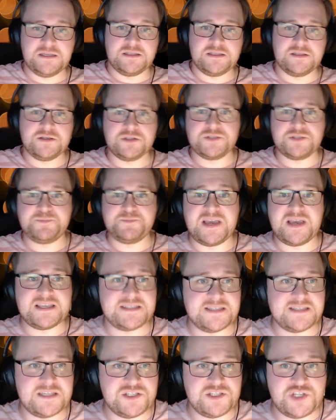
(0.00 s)
Those
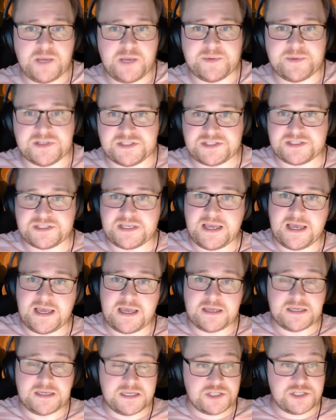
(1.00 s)
pesky Germans.
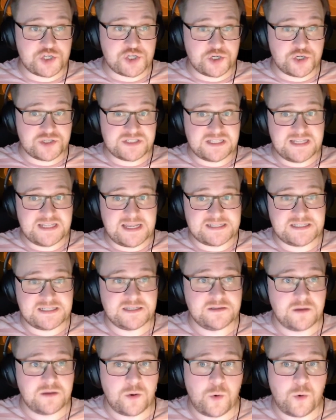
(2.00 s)
He chose the latter,